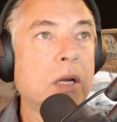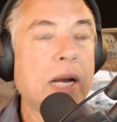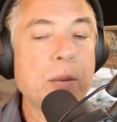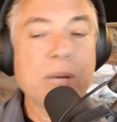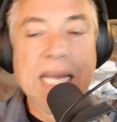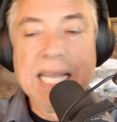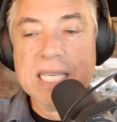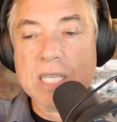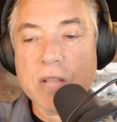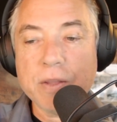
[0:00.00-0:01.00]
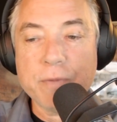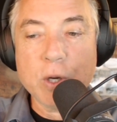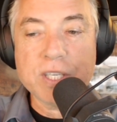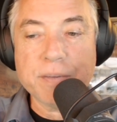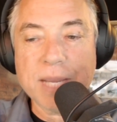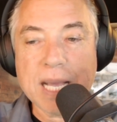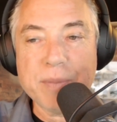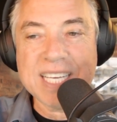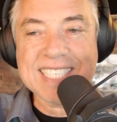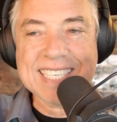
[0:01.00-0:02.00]
Right? When he's on the verge of
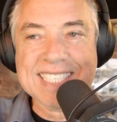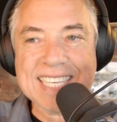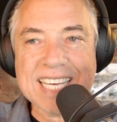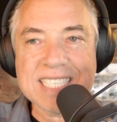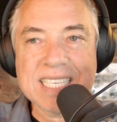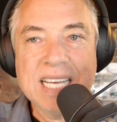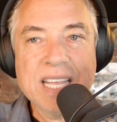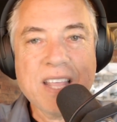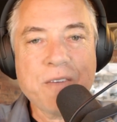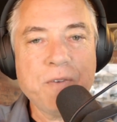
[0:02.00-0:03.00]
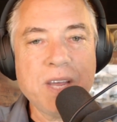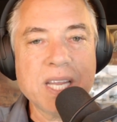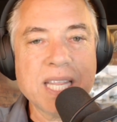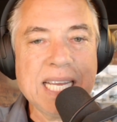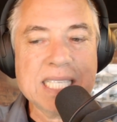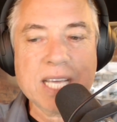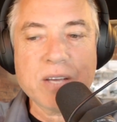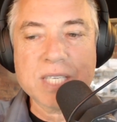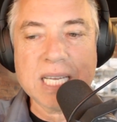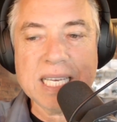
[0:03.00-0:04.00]
becoming a success, they fear that he's
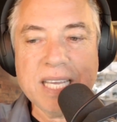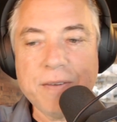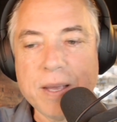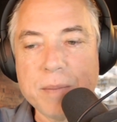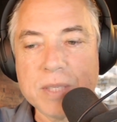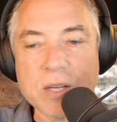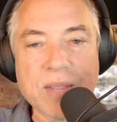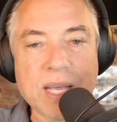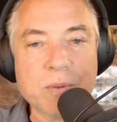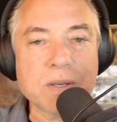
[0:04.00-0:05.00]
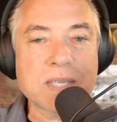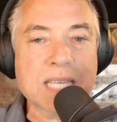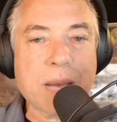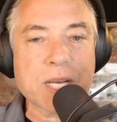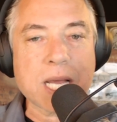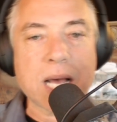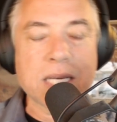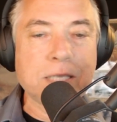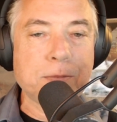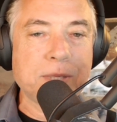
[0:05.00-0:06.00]
going to leave him, so they will
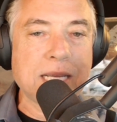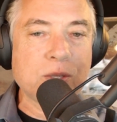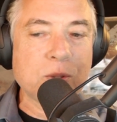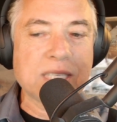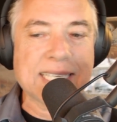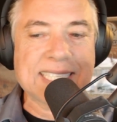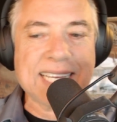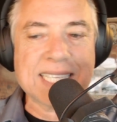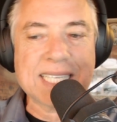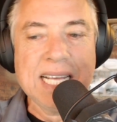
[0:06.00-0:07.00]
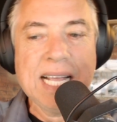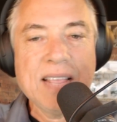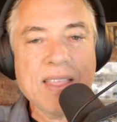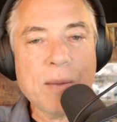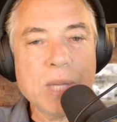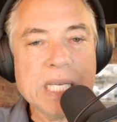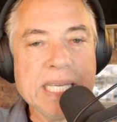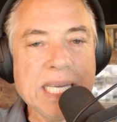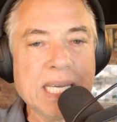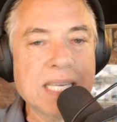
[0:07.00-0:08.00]
sabotage his potential success. They will
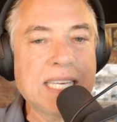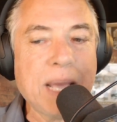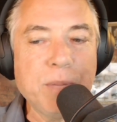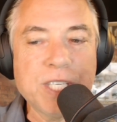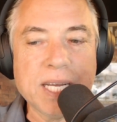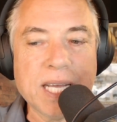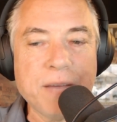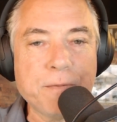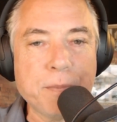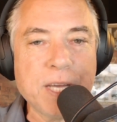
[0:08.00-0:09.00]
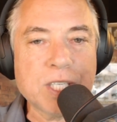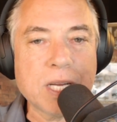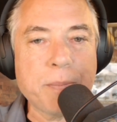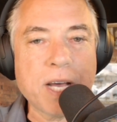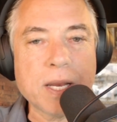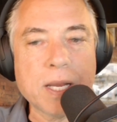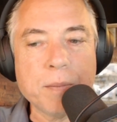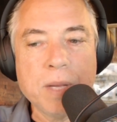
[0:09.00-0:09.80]
leak damaging information about him.